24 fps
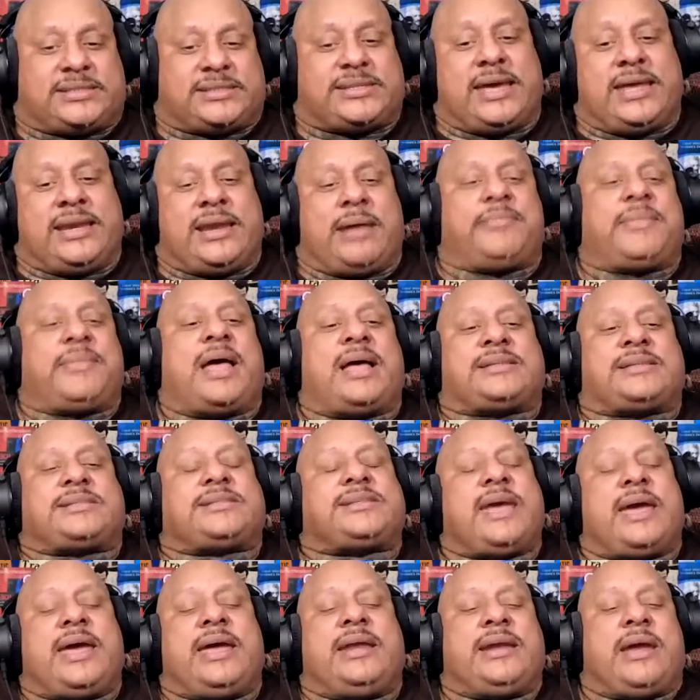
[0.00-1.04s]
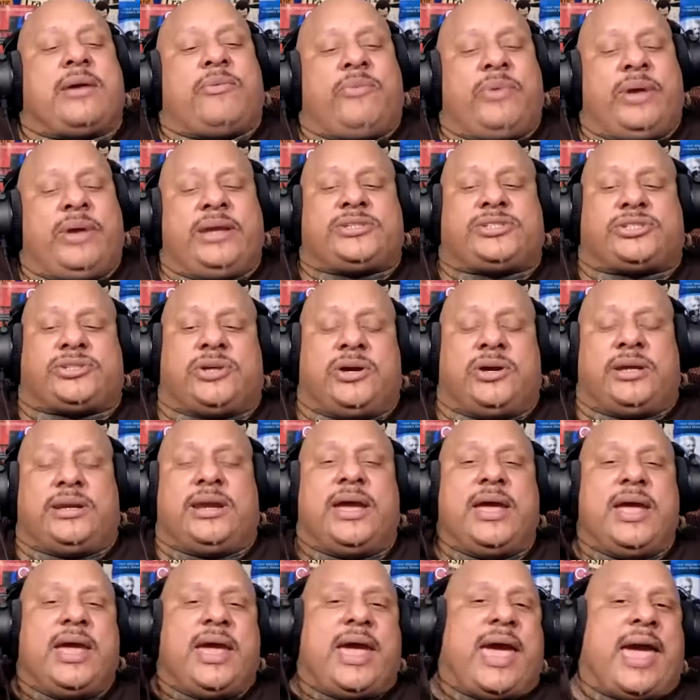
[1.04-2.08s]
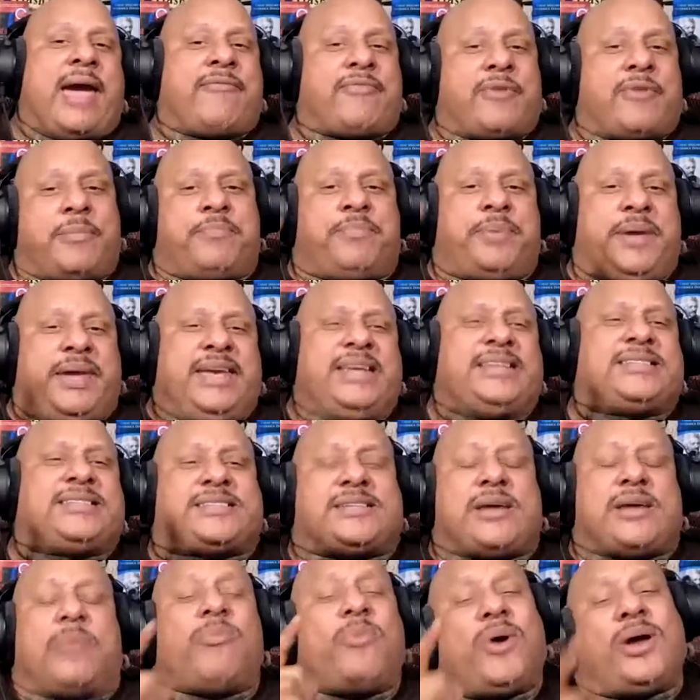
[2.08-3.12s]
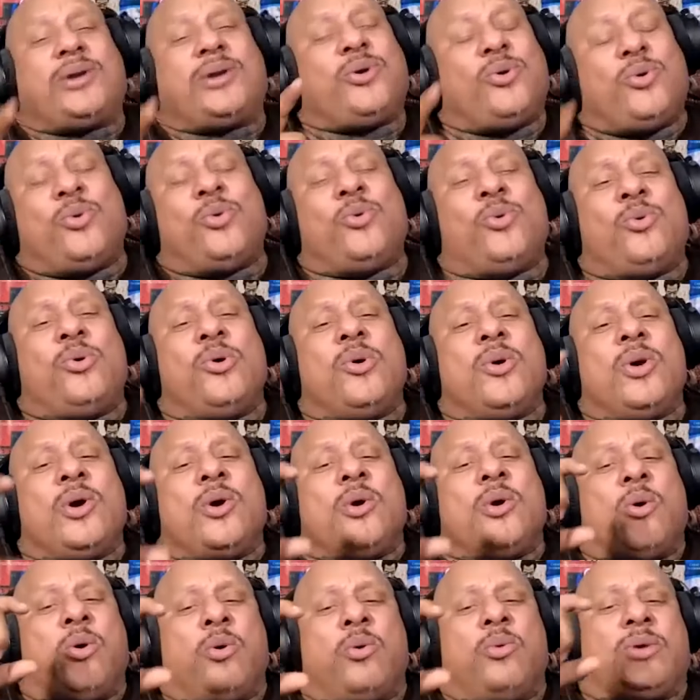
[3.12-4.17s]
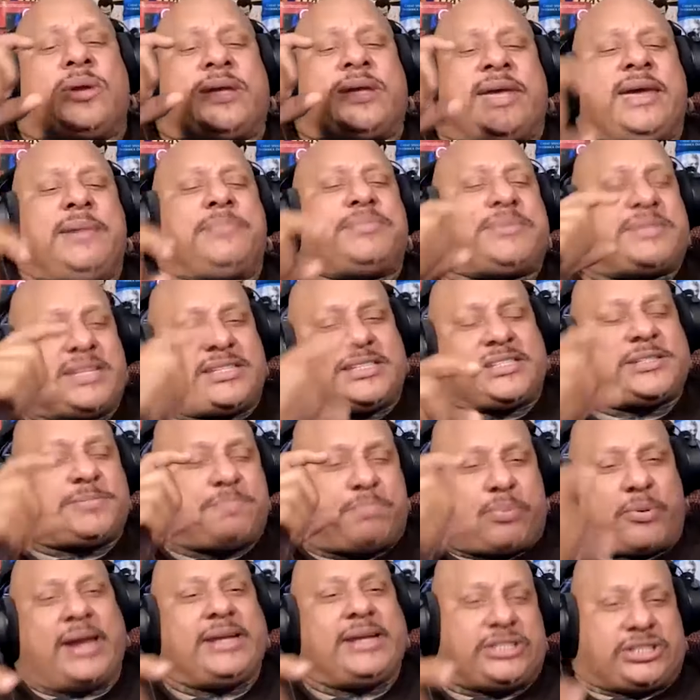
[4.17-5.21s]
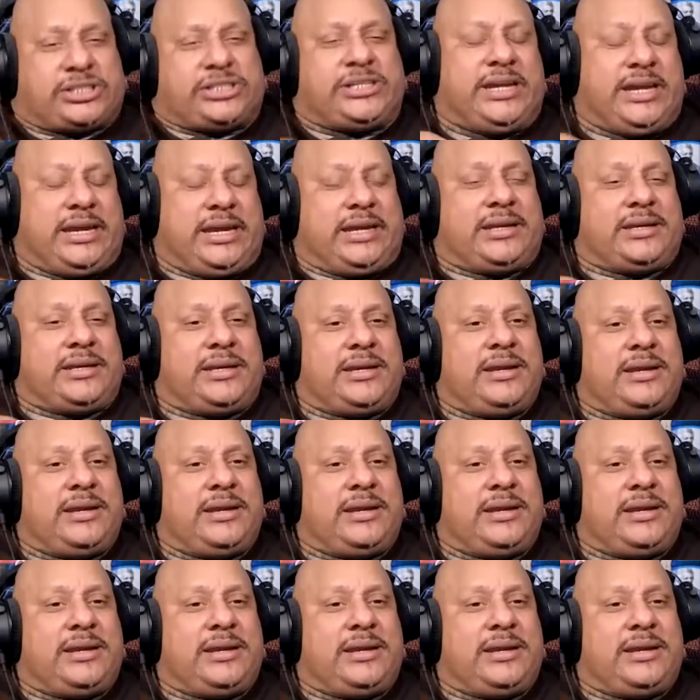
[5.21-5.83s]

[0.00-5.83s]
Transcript: stay. And I'm not saying that we should ever be someone who who keeps a spreadsheet,